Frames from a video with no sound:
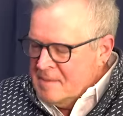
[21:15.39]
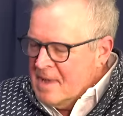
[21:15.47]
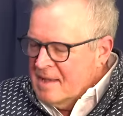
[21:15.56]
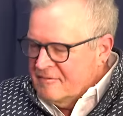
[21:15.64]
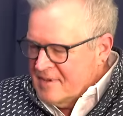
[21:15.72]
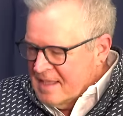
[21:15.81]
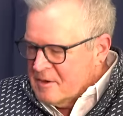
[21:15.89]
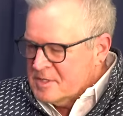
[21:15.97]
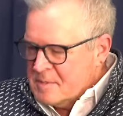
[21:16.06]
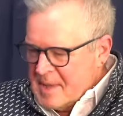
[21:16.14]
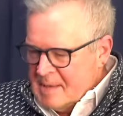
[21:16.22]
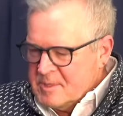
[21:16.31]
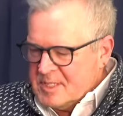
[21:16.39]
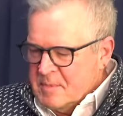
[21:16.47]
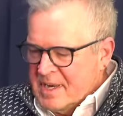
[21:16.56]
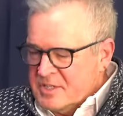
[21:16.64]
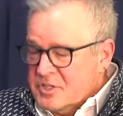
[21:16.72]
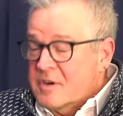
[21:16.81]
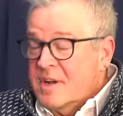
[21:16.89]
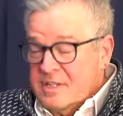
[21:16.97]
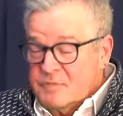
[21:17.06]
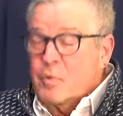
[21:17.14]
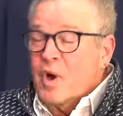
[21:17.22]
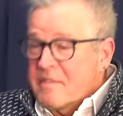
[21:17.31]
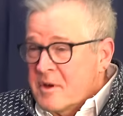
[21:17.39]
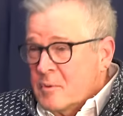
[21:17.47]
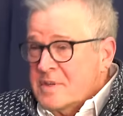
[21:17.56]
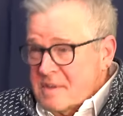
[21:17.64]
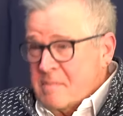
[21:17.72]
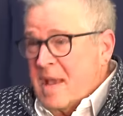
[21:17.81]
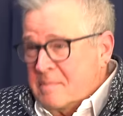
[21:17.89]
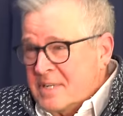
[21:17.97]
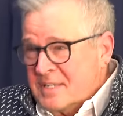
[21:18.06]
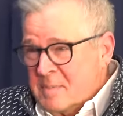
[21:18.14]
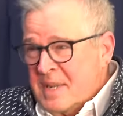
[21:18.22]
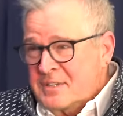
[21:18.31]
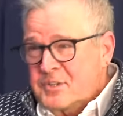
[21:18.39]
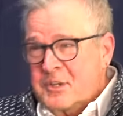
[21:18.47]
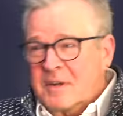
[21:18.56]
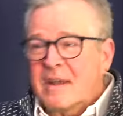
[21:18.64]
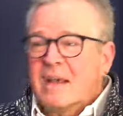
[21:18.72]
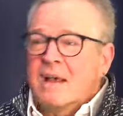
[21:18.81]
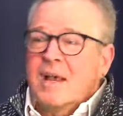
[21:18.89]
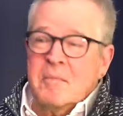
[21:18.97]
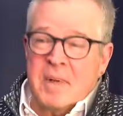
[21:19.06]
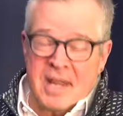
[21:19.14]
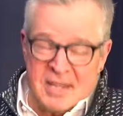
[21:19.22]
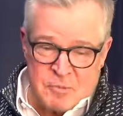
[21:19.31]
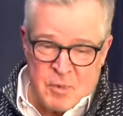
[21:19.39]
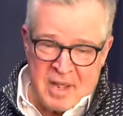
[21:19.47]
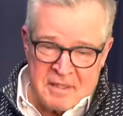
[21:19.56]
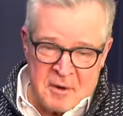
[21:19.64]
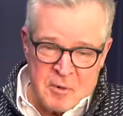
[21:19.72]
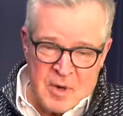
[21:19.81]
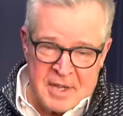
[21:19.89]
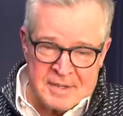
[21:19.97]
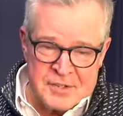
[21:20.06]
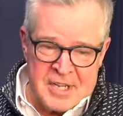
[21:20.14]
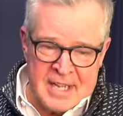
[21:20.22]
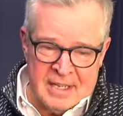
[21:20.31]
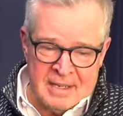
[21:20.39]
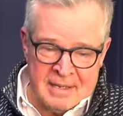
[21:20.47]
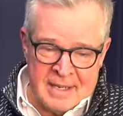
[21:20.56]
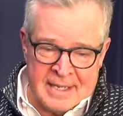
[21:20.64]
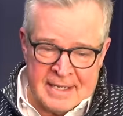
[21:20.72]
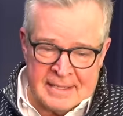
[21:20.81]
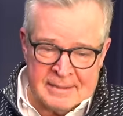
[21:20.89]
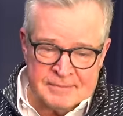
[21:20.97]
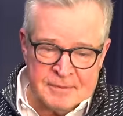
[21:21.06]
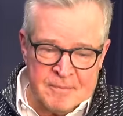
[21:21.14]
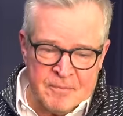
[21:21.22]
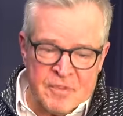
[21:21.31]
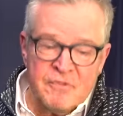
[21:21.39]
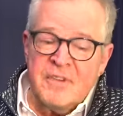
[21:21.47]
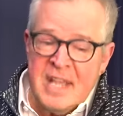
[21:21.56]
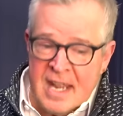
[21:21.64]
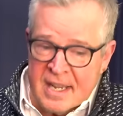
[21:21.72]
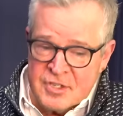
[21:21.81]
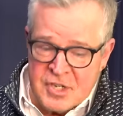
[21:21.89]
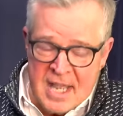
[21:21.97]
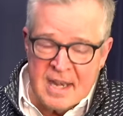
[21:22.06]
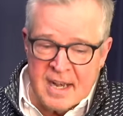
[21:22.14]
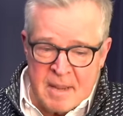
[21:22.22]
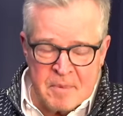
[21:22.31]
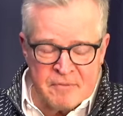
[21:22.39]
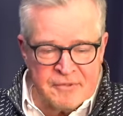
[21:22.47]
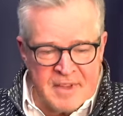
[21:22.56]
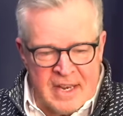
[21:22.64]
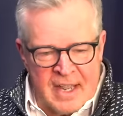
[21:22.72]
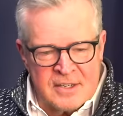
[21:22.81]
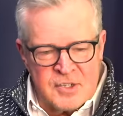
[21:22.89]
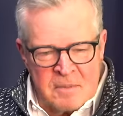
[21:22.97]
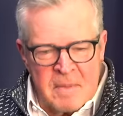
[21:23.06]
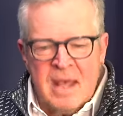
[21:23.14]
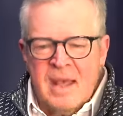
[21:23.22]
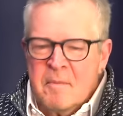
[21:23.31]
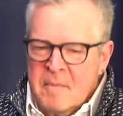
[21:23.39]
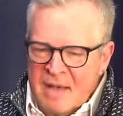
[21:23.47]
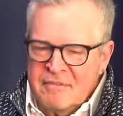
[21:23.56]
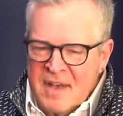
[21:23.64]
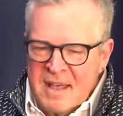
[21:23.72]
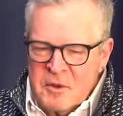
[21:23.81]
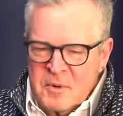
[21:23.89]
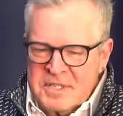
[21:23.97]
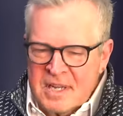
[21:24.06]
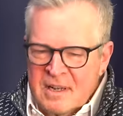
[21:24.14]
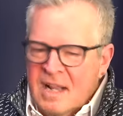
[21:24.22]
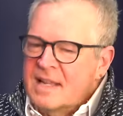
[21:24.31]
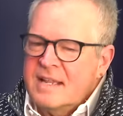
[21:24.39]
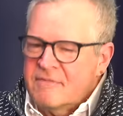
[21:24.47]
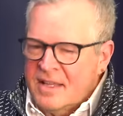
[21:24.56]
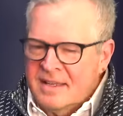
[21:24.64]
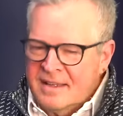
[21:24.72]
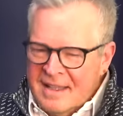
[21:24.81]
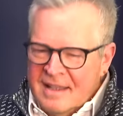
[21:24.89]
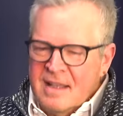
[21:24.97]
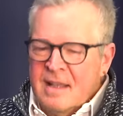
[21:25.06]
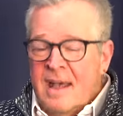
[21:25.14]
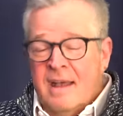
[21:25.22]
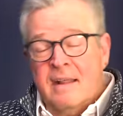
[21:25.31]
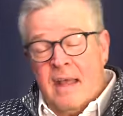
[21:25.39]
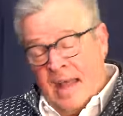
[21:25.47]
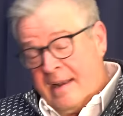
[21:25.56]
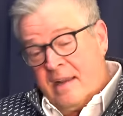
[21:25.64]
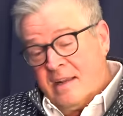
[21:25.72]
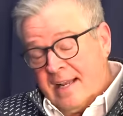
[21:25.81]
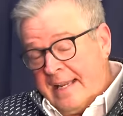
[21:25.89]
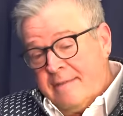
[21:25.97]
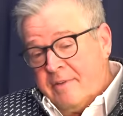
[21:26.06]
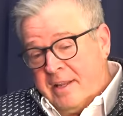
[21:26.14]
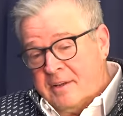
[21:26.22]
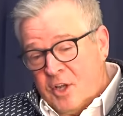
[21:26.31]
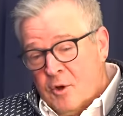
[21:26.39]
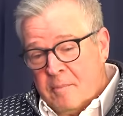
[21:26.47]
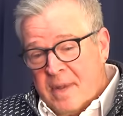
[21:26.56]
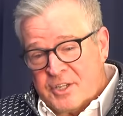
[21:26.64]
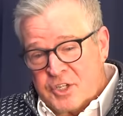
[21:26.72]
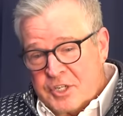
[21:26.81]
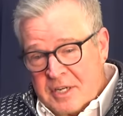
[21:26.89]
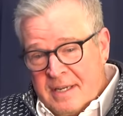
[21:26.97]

My father was a Baptist minister. His brother was a Baptist minister. Wow. But his brother was in uh, Phoenix. He ended up in Phoenix, and my father was in Cleveland uh, and in Cleveland, you're much.